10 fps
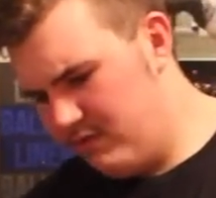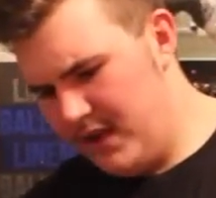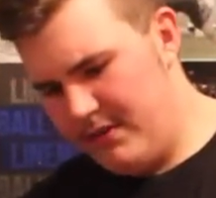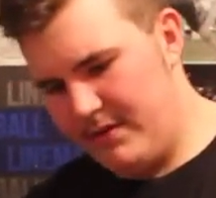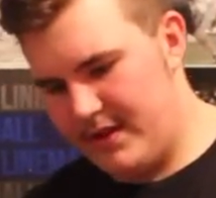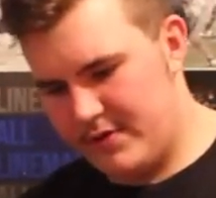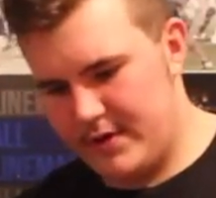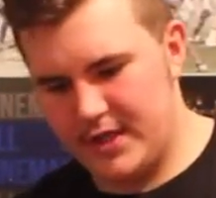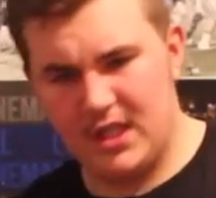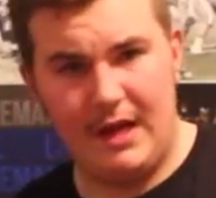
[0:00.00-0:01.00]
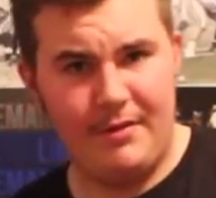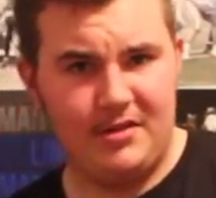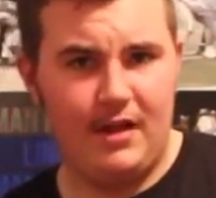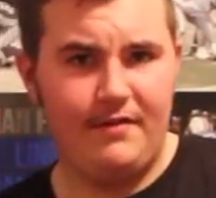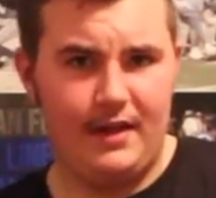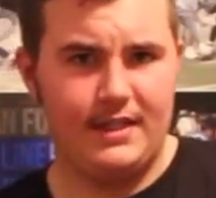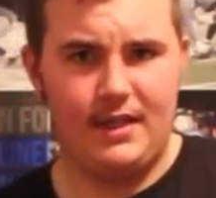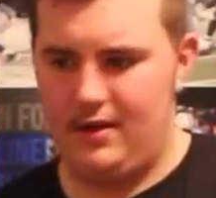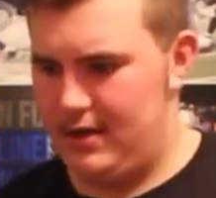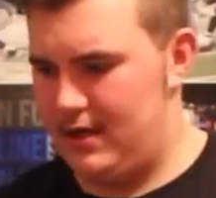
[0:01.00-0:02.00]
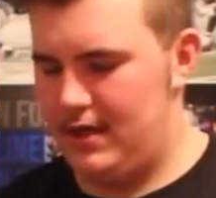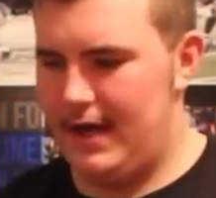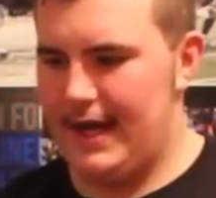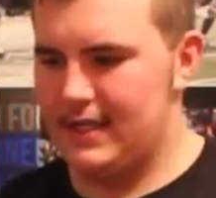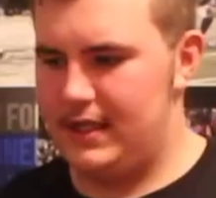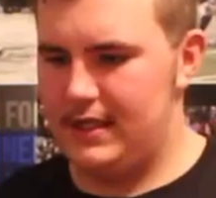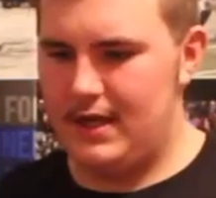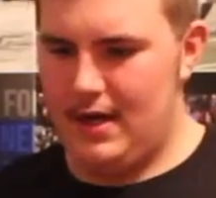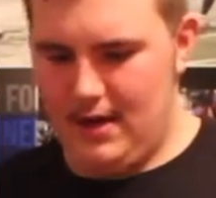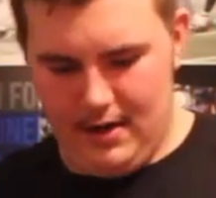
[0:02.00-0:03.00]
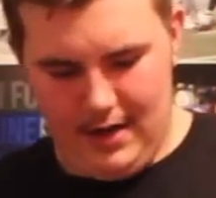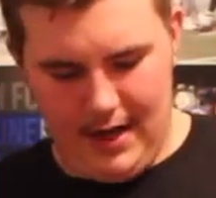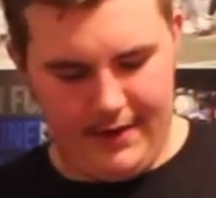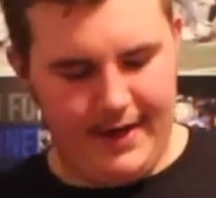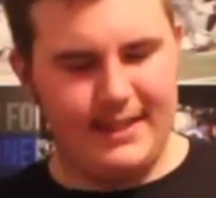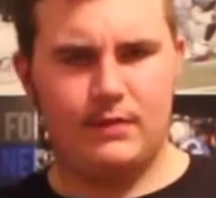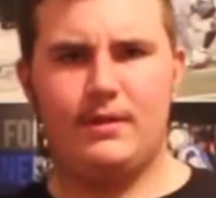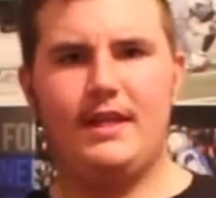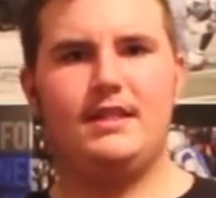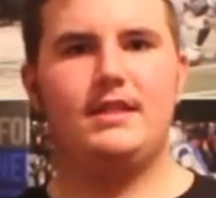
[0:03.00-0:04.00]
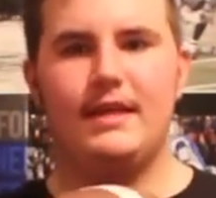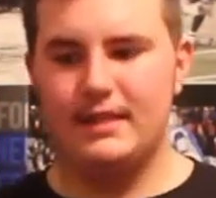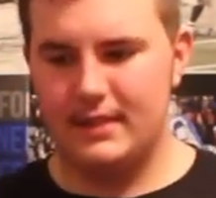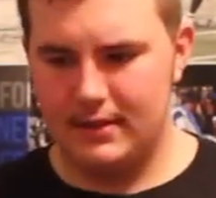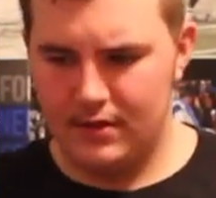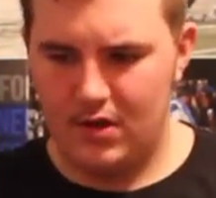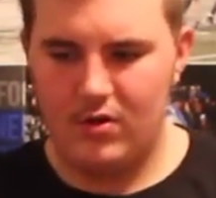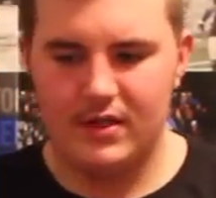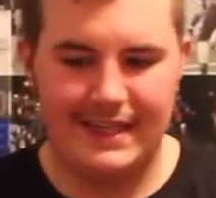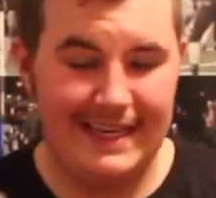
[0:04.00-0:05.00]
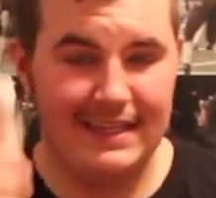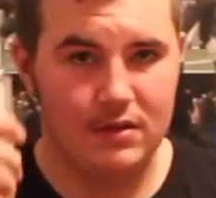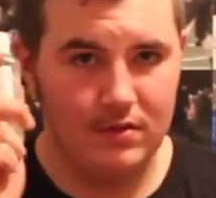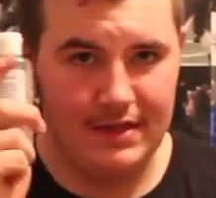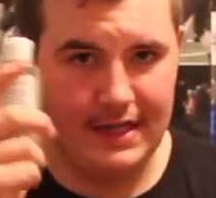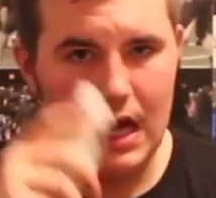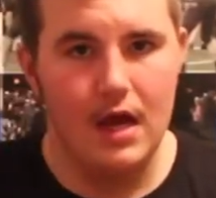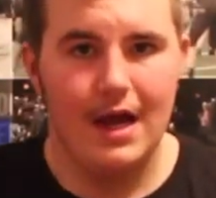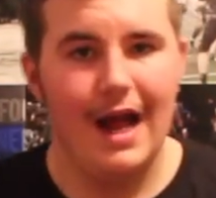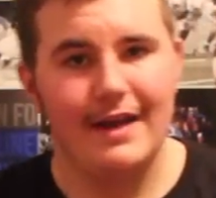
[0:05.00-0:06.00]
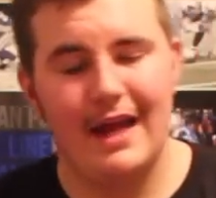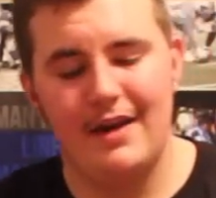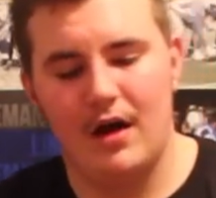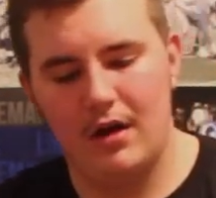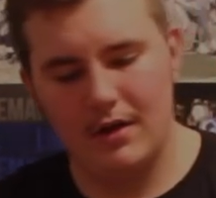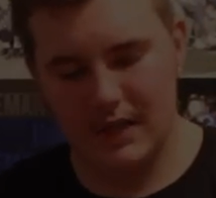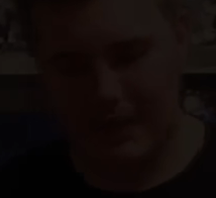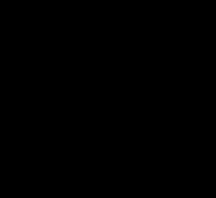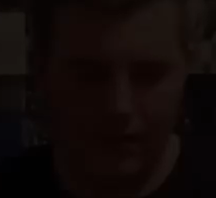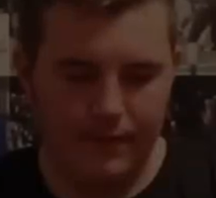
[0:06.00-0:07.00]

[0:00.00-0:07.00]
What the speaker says: Really with a traditional lineman glove, it is a good accent. The nice thing with this is, of course, it is only $10.